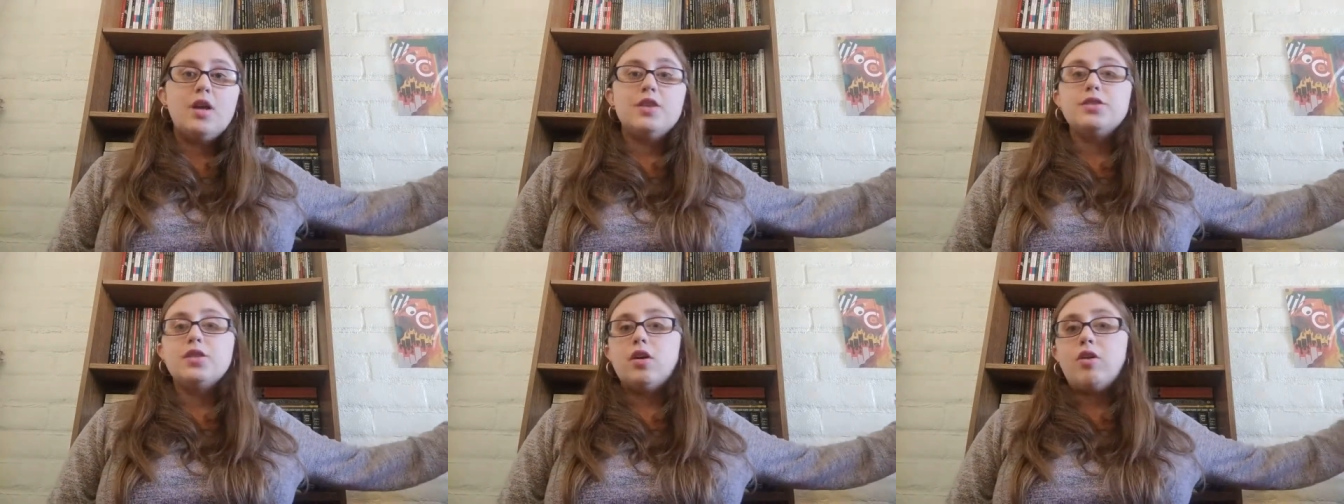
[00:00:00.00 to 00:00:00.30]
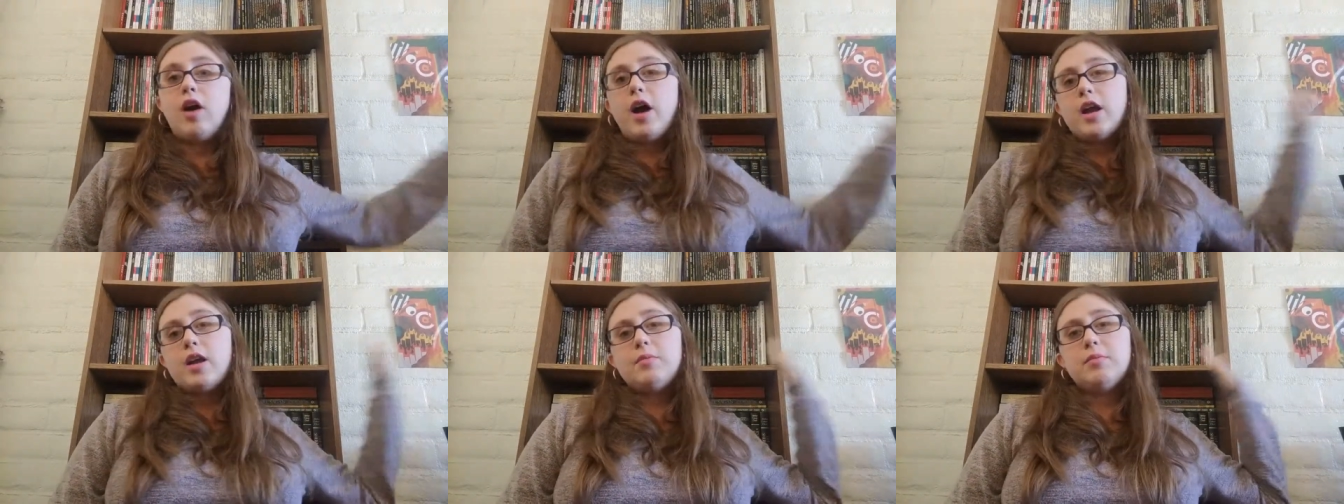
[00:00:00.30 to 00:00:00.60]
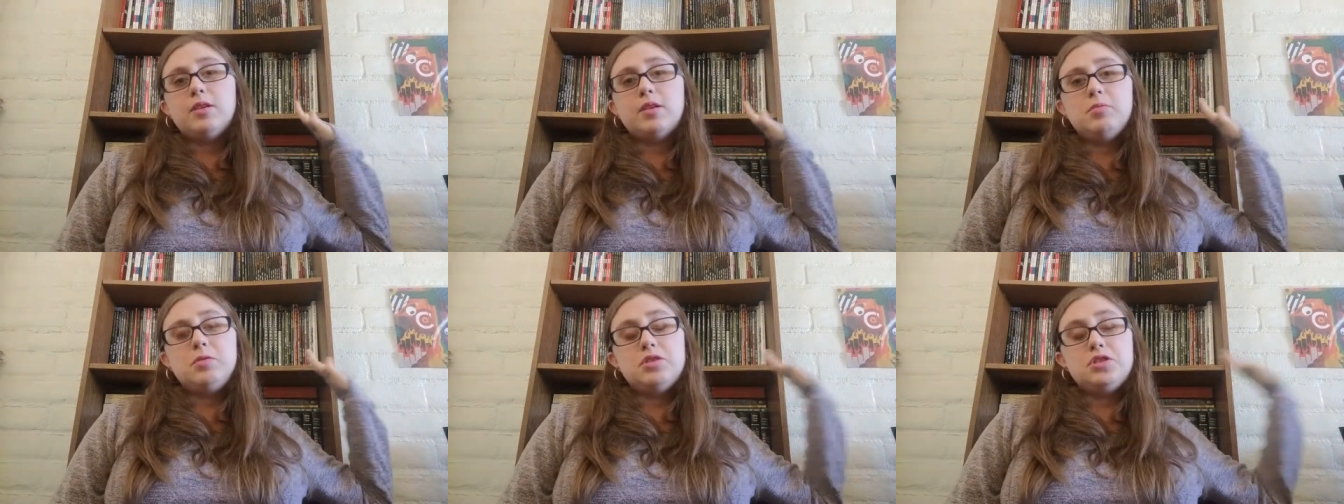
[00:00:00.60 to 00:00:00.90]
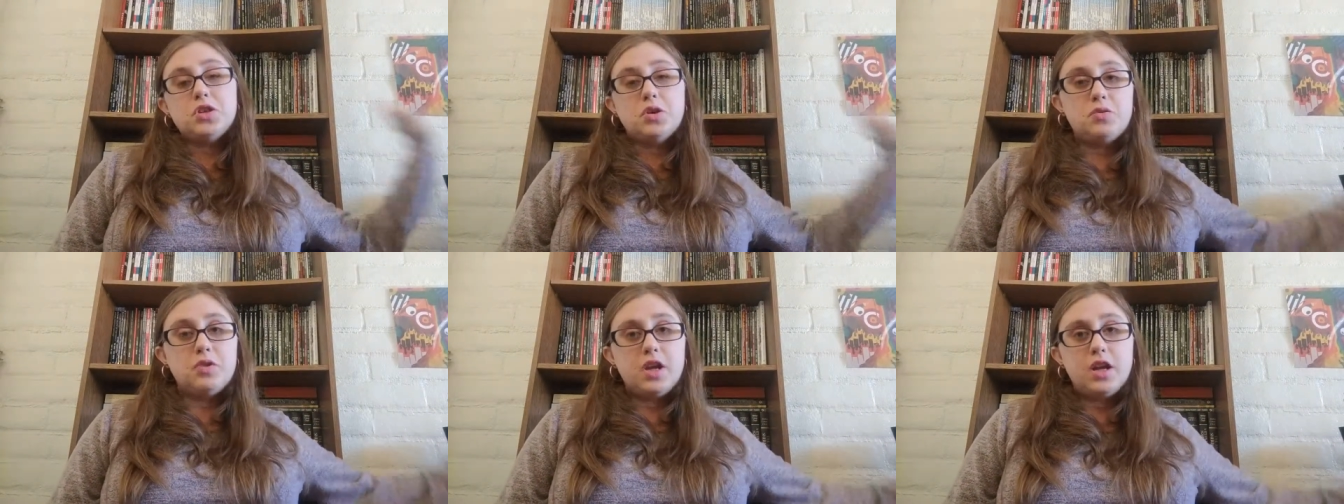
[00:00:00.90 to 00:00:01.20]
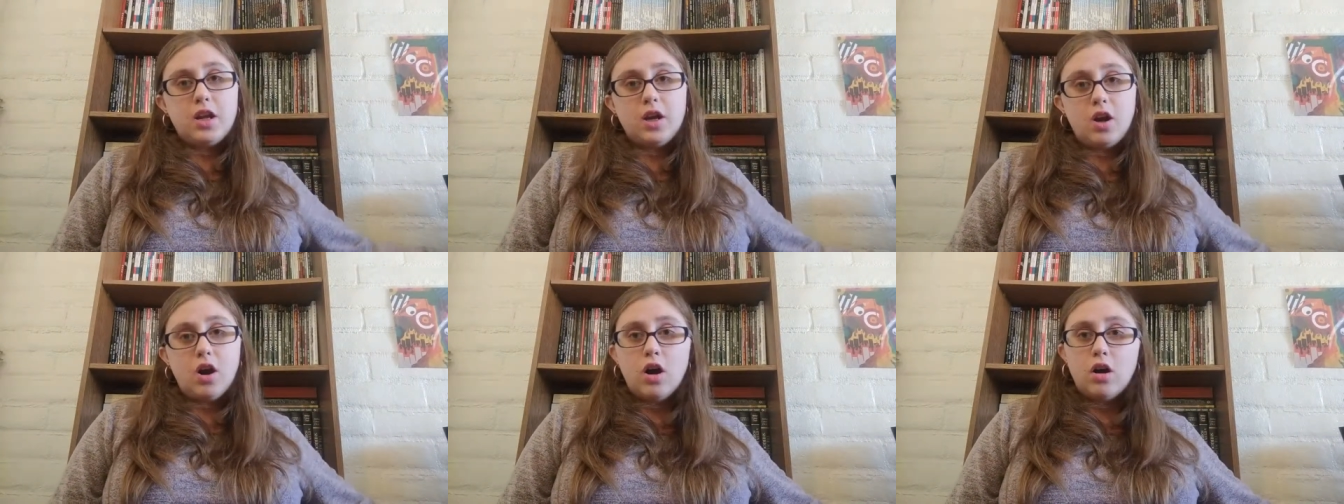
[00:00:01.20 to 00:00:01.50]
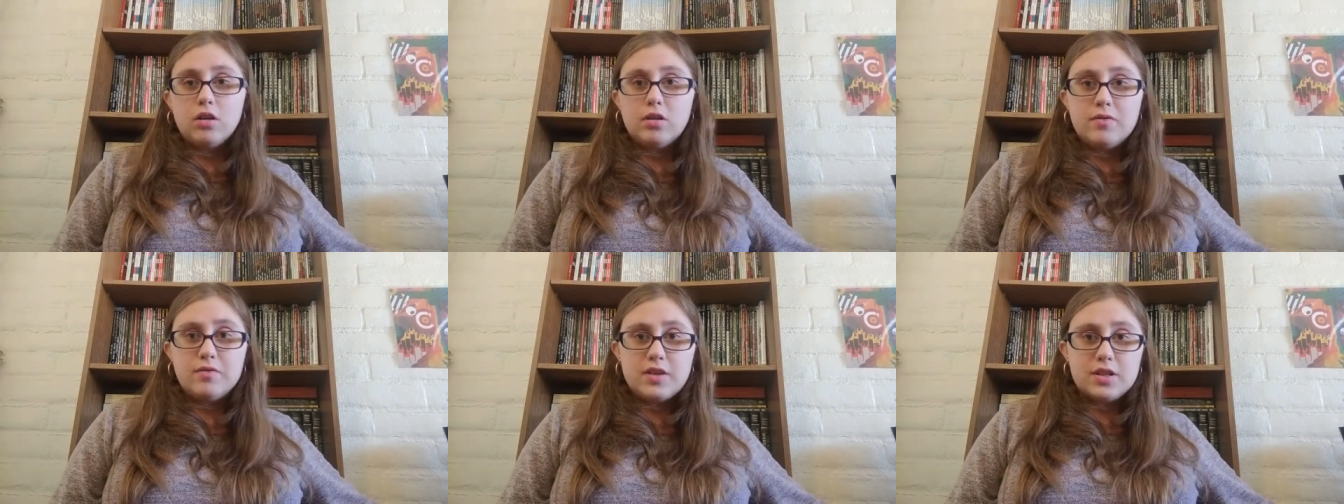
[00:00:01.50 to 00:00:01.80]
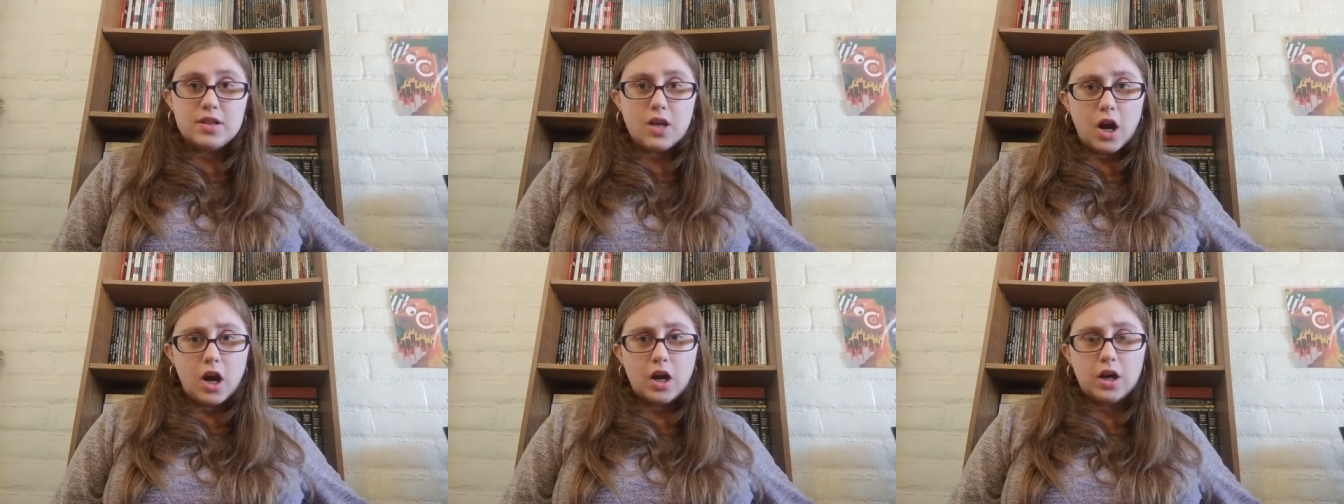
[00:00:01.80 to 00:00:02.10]
so i am gonna be donating all of
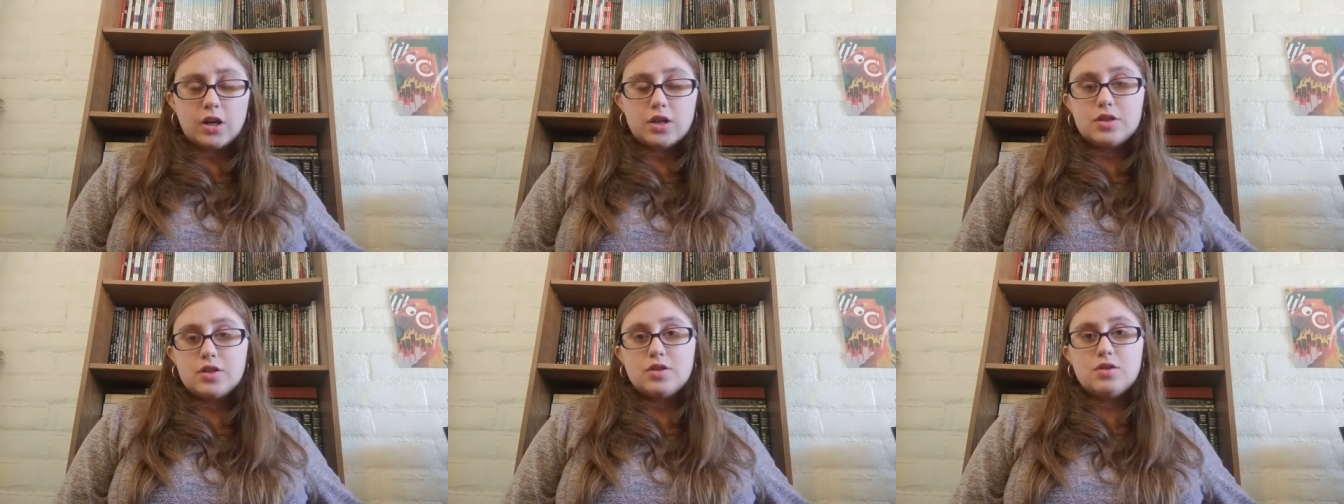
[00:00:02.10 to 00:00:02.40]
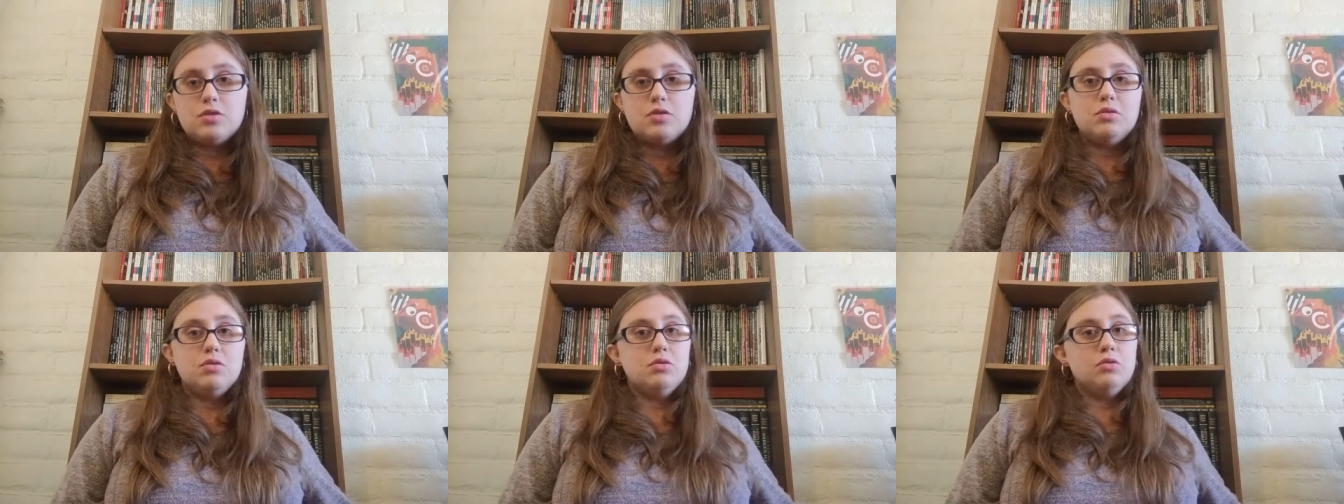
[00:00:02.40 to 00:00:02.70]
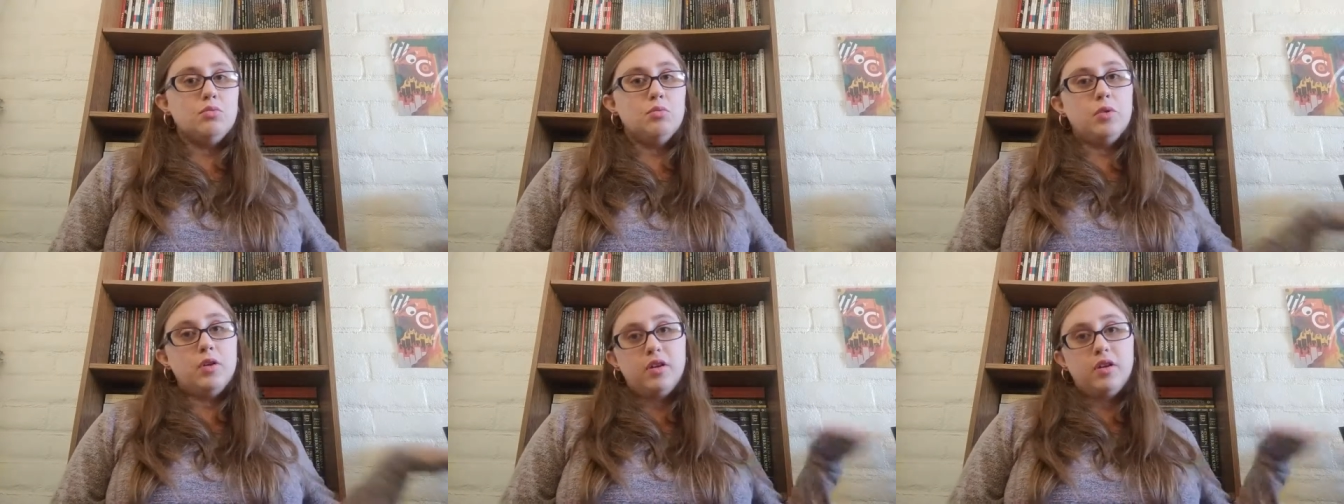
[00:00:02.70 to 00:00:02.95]
these arcs to